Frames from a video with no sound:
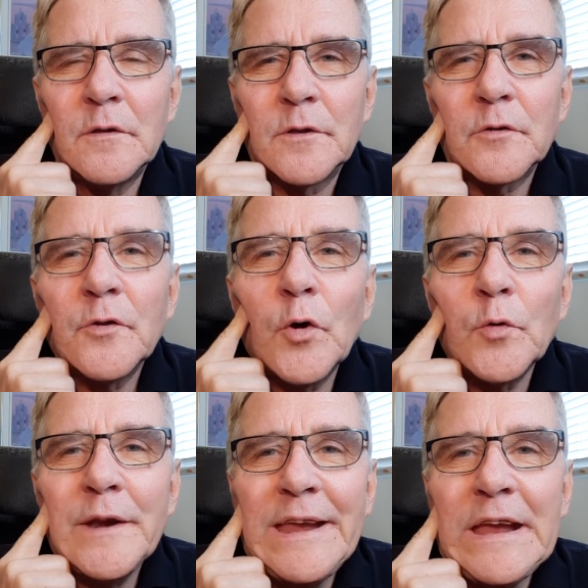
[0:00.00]
There's no
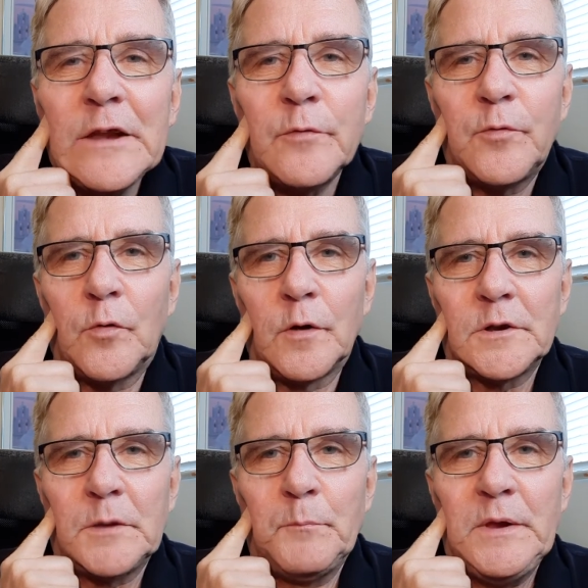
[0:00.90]
need for
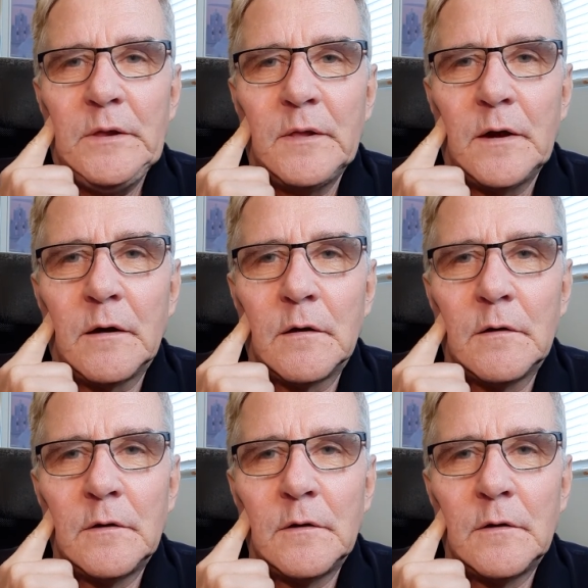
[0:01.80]
it to be there.